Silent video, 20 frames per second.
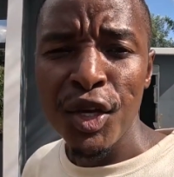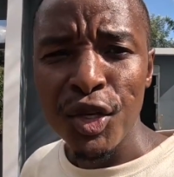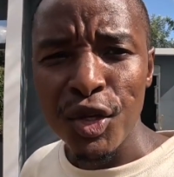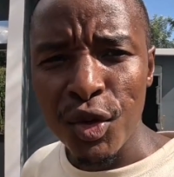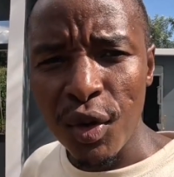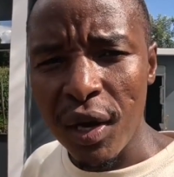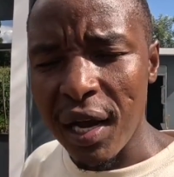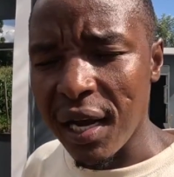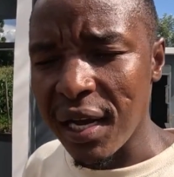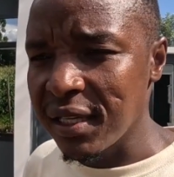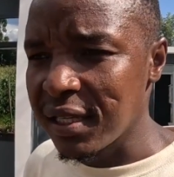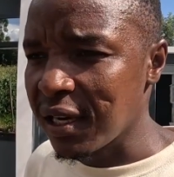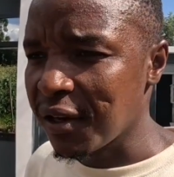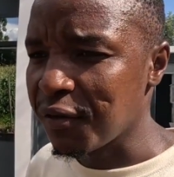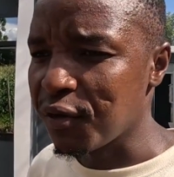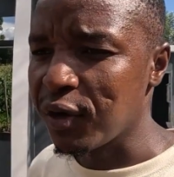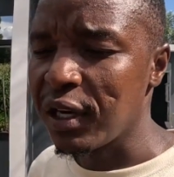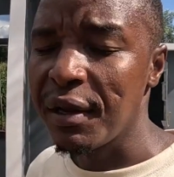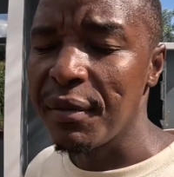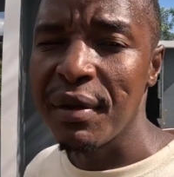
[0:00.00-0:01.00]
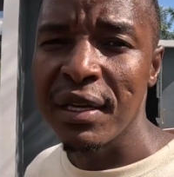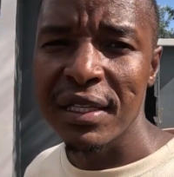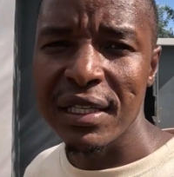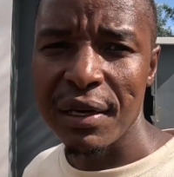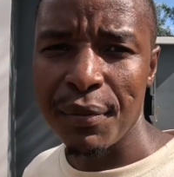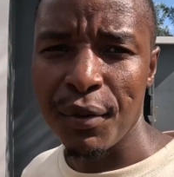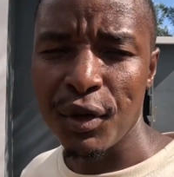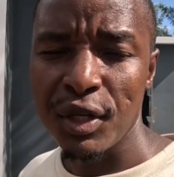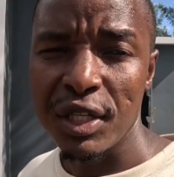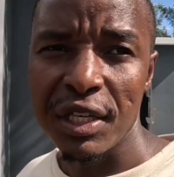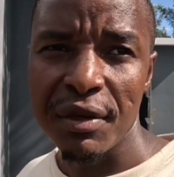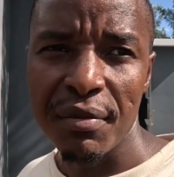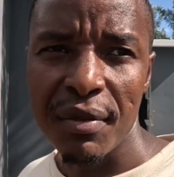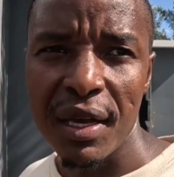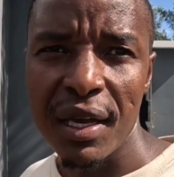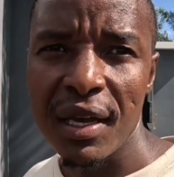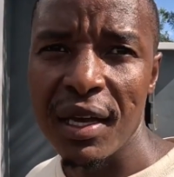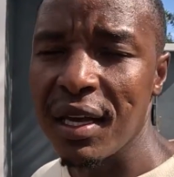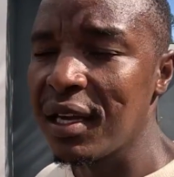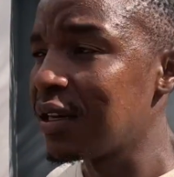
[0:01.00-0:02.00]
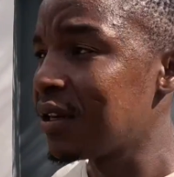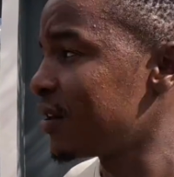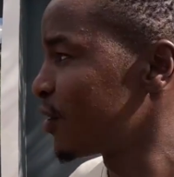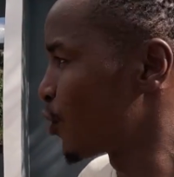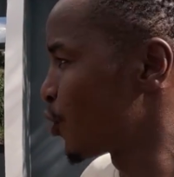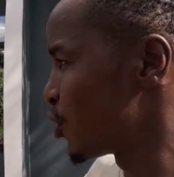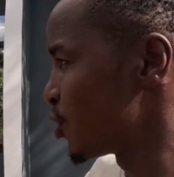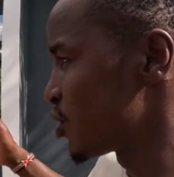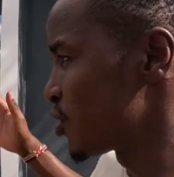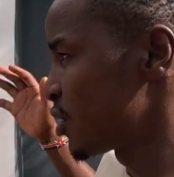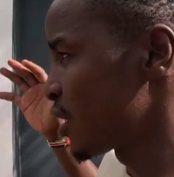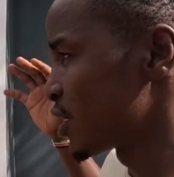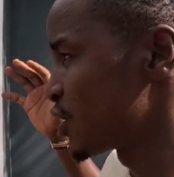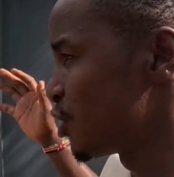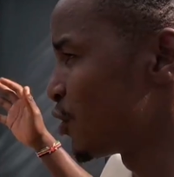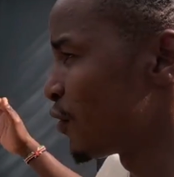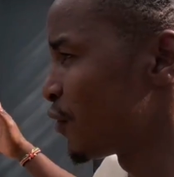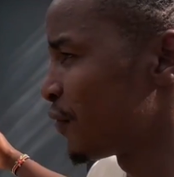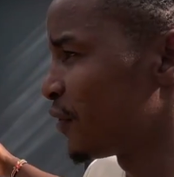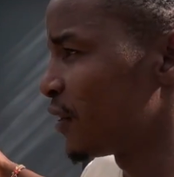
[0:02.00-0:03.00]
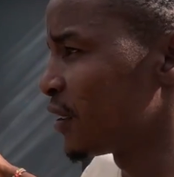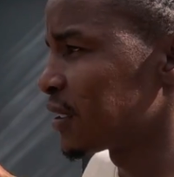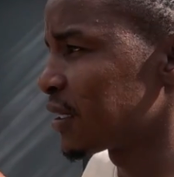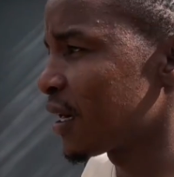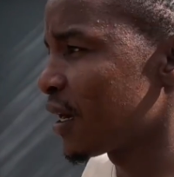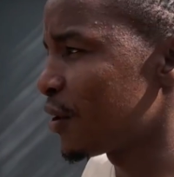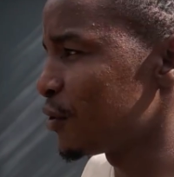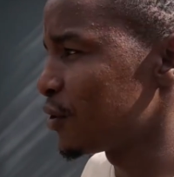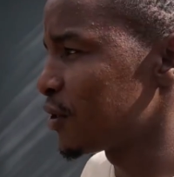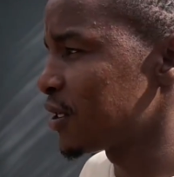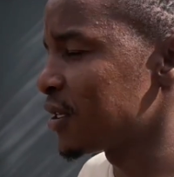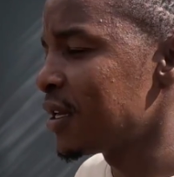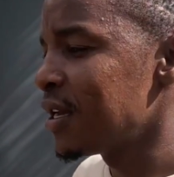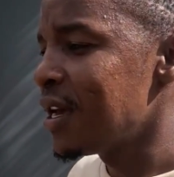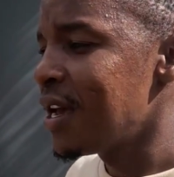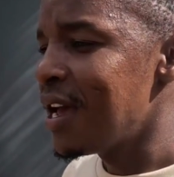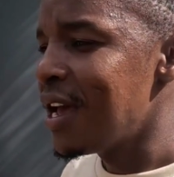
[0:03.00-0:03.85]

You guys have really been supporting me in construction of this house.